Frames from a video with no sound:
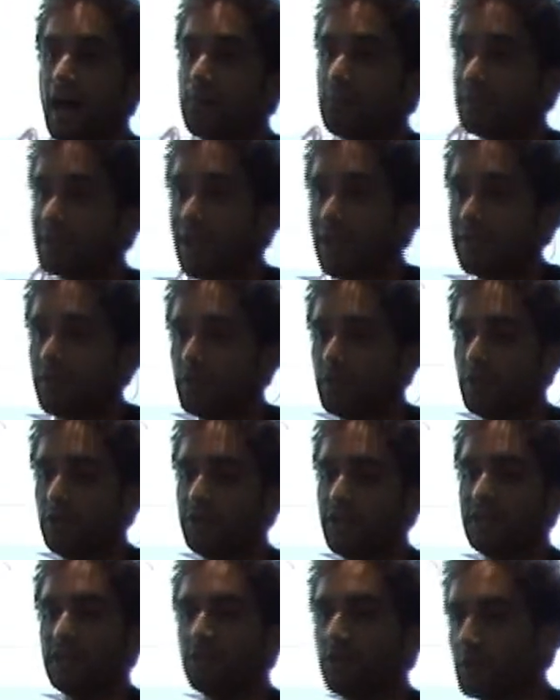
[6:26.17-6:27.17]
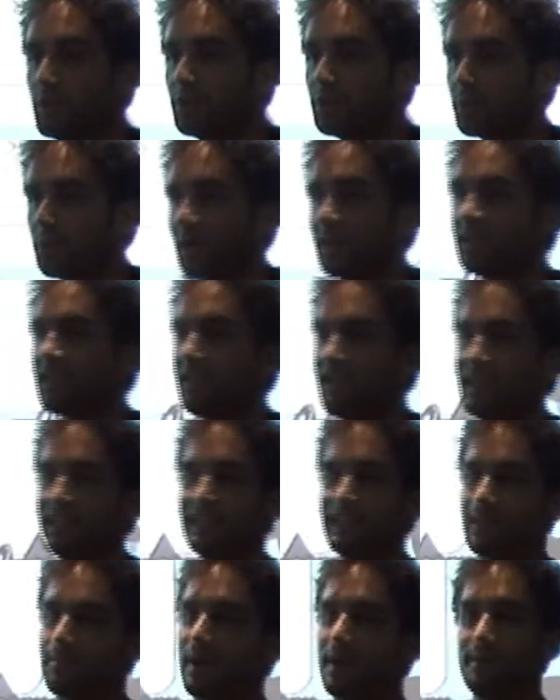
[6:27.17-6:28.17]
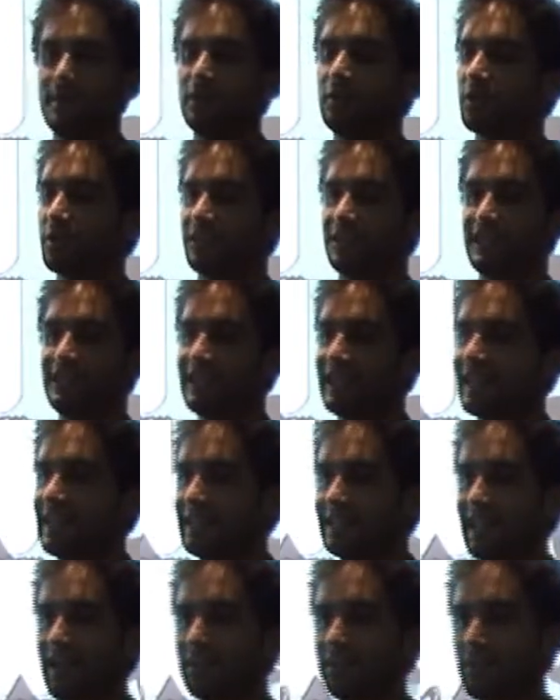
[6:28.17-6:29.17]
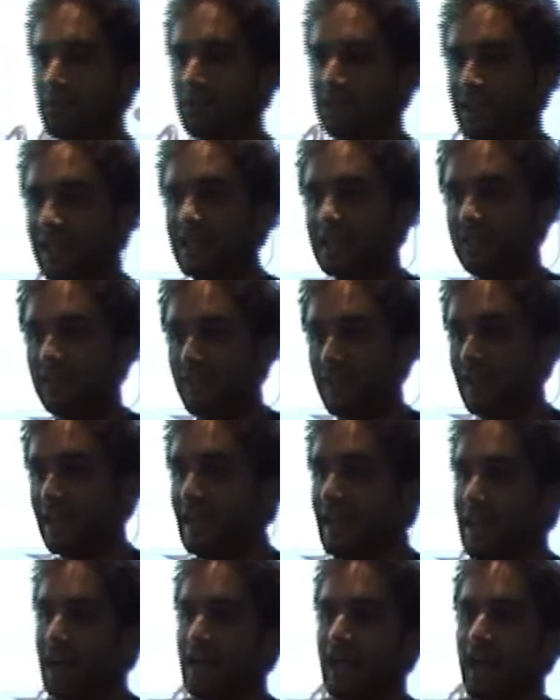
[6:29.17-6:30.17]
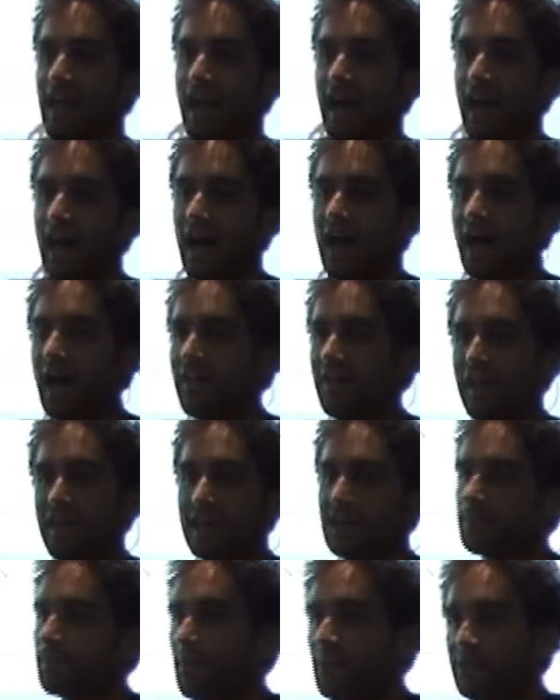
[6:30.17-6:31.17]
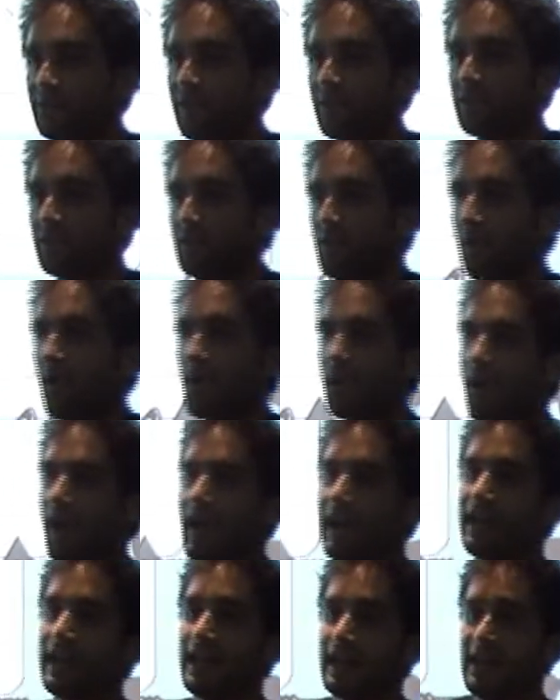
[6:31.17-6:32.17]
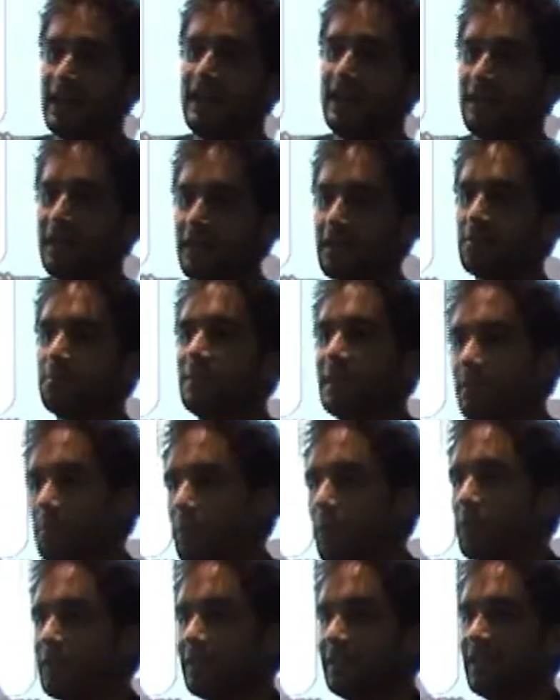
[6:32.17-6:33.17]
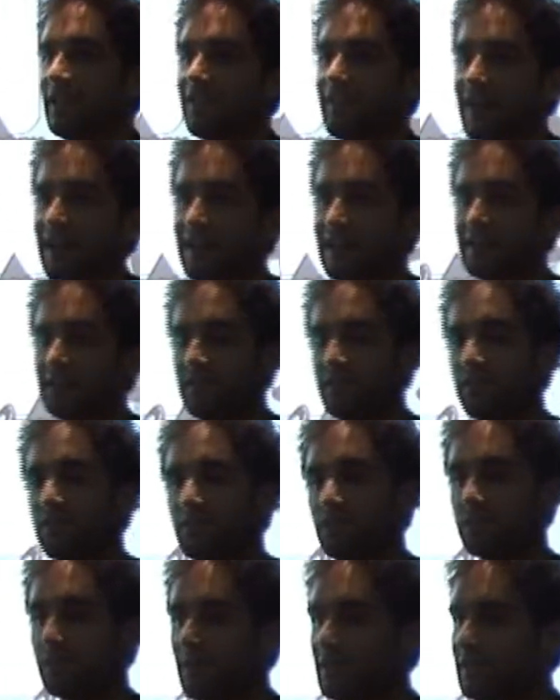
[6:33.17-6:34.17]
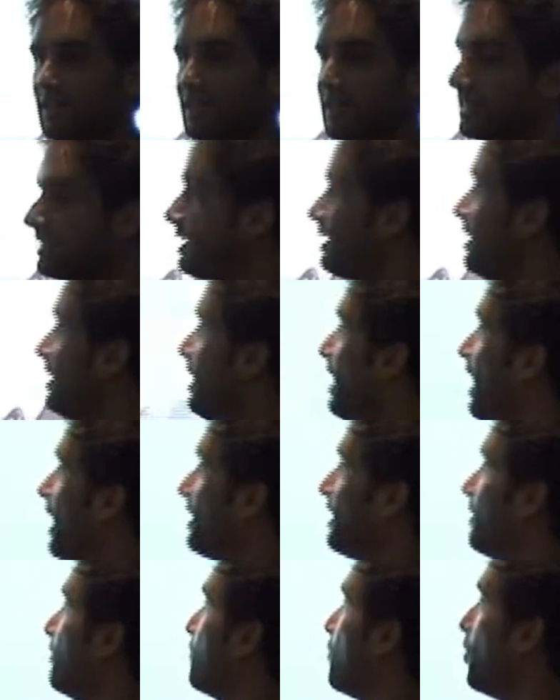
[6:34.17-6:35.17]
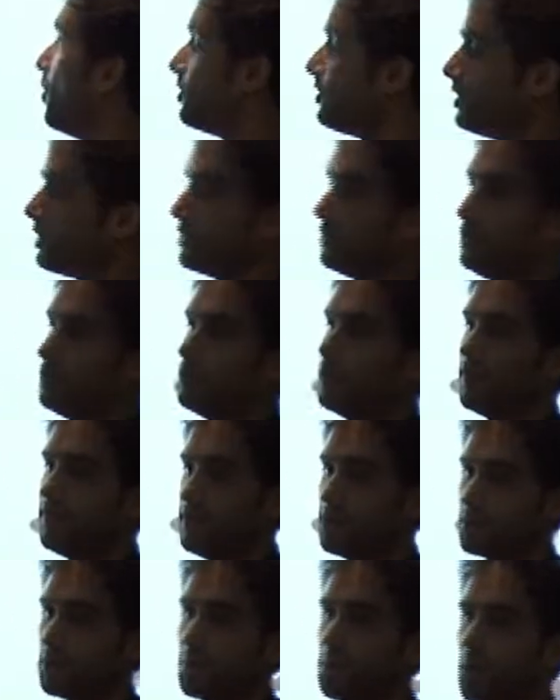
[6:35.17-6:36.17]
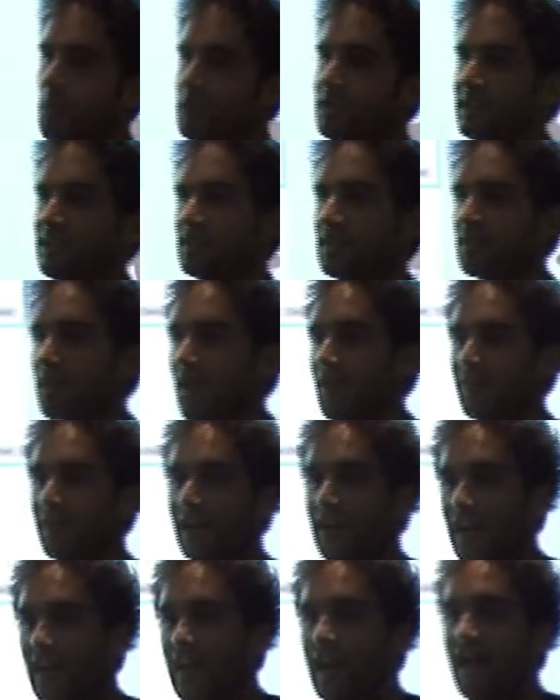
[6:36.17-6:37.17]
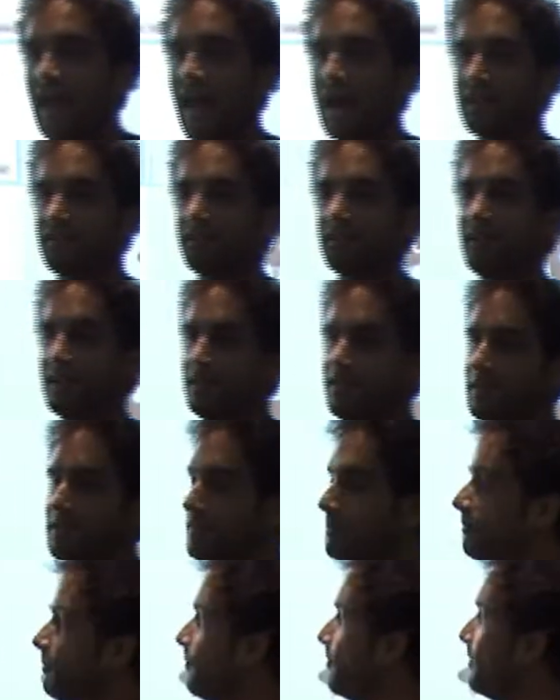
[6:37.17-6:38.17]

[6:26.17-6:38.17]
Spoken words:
Say if you're using Google Spreadsheets, then maybe you just need to get it down to a CSV and then expose it on a URI that can be imported directly into Google Spreadsheets. And then, of course, you can do all of your reporting and graphing as you need to do.